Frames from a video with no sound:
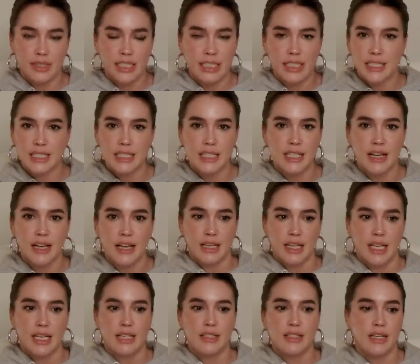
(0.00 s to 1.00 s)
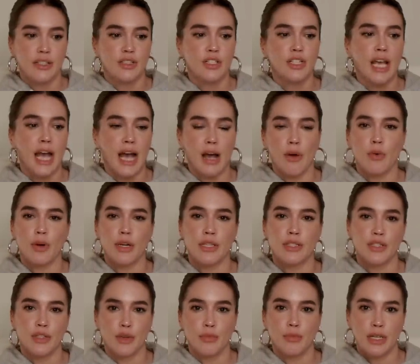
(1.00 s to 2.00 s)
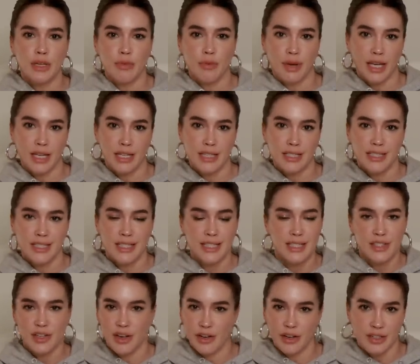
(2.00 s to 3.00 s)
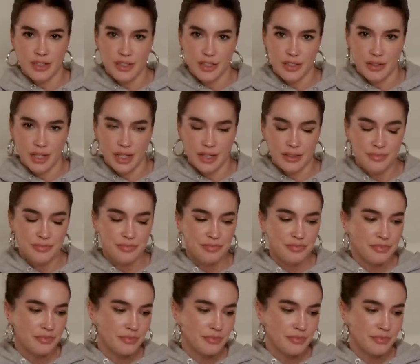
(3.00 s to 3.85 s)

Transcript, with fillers: He's he's such a coward in so many ways. He's not going to do that.